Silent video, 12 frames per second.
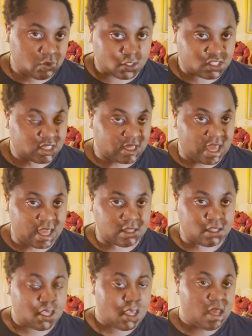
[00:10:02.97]
once
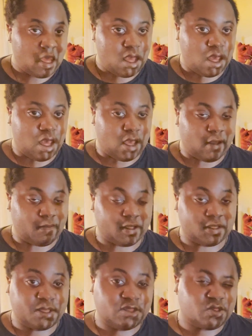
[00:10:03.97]
again.
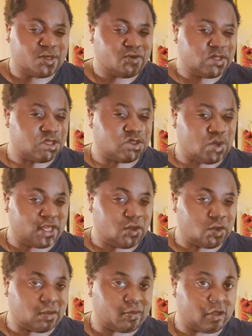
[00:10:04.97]
But these are the reasons why you
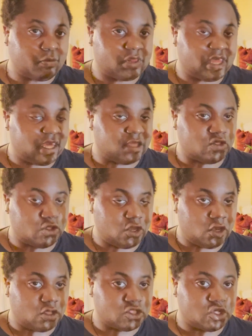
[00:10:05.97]
want to put plants on
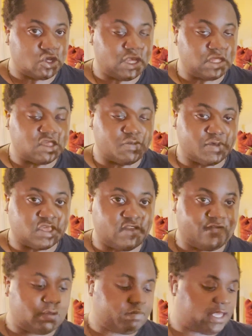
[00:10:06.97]
your altar, and
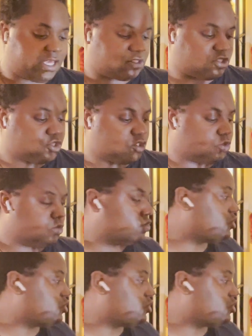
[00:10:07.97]
specific plants too.